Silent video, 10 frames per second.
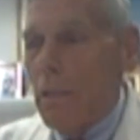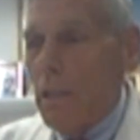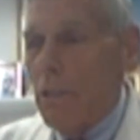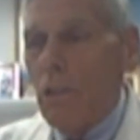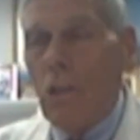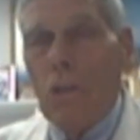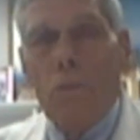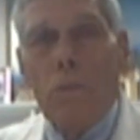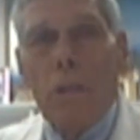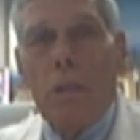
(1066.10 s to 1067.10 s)
then you
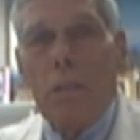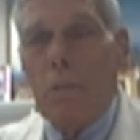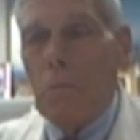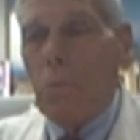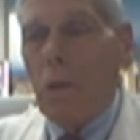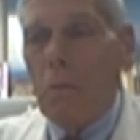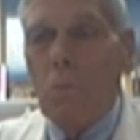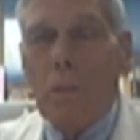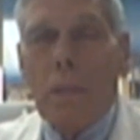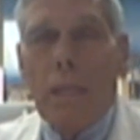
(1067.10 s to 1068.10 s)
know that it's a problem
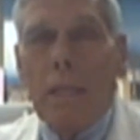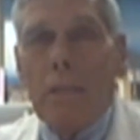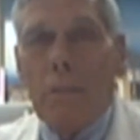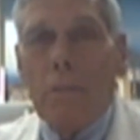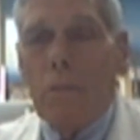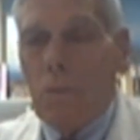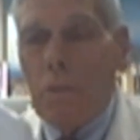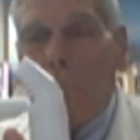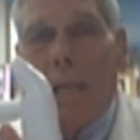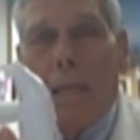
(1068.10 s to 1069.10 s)
with the handle or
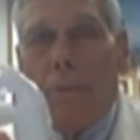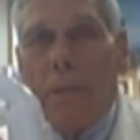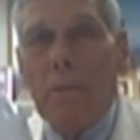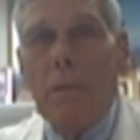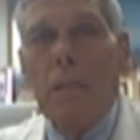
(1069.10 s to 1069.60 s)
the battery.